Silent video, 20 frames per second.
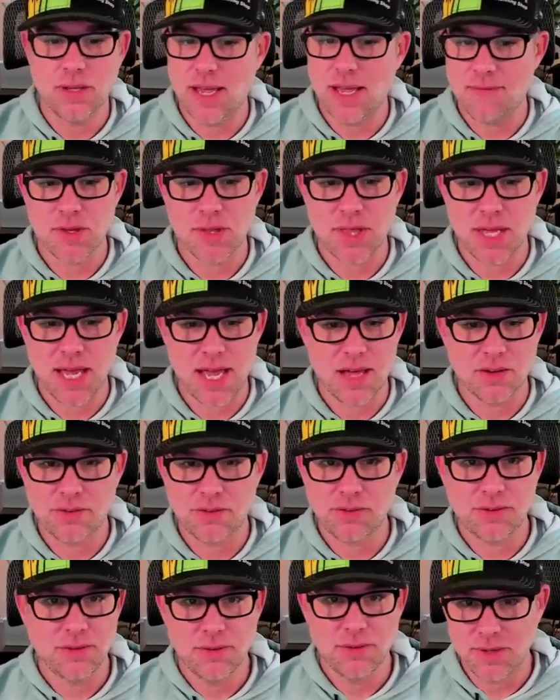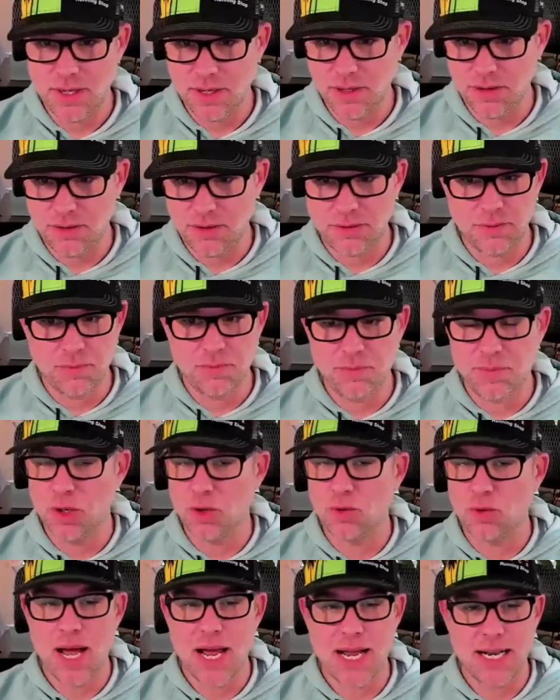everything else is
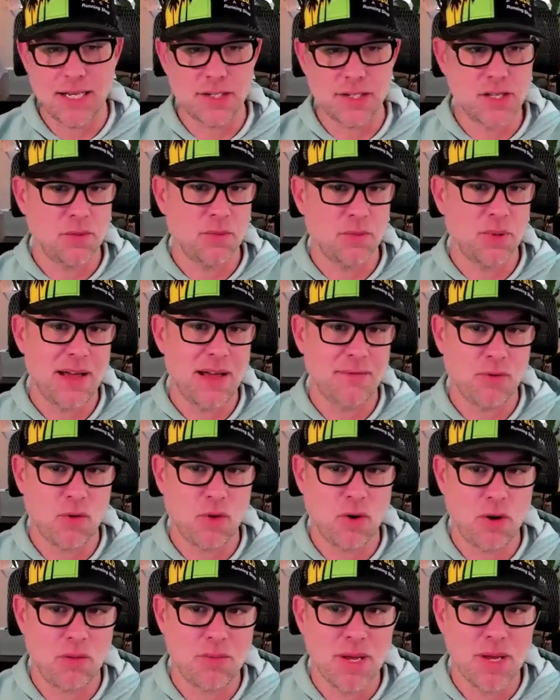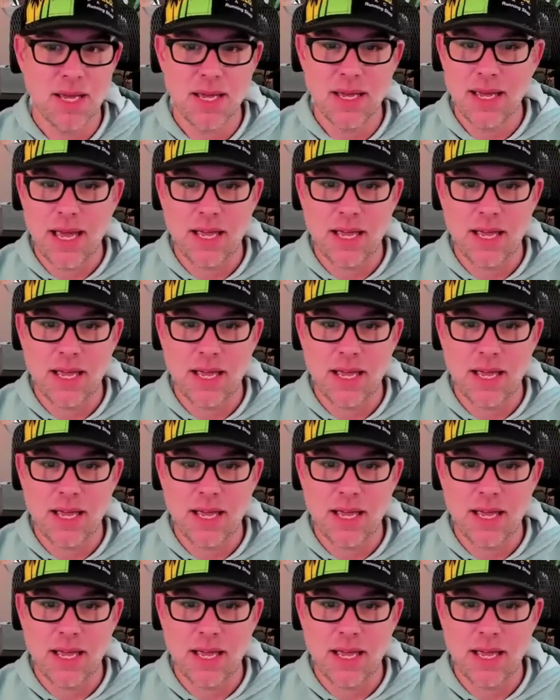built right into the platform.